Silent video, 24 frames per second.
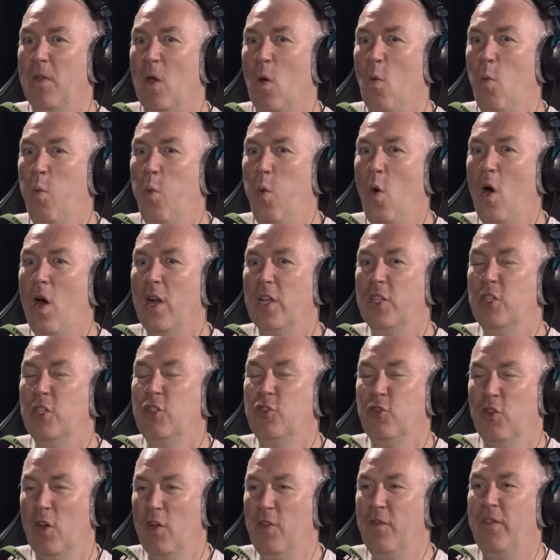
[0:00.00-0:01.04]
what a
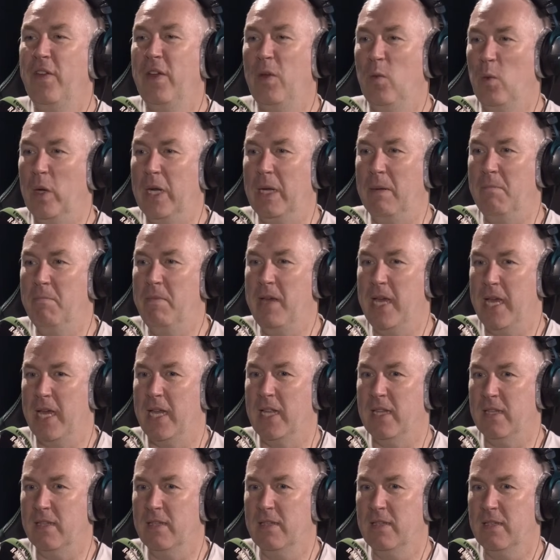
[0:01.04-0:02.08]
trophy win
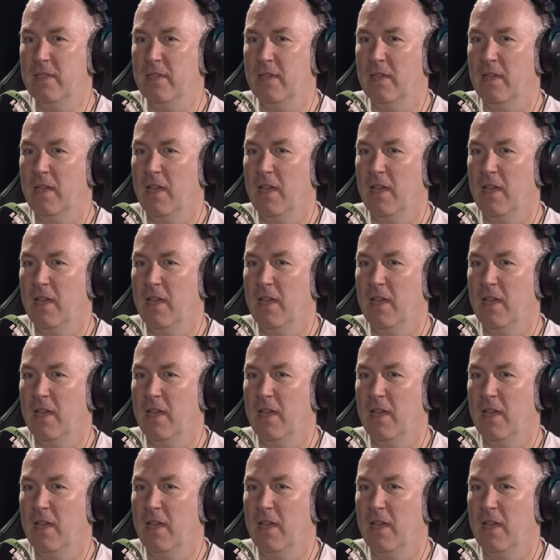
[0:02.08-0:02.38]
means.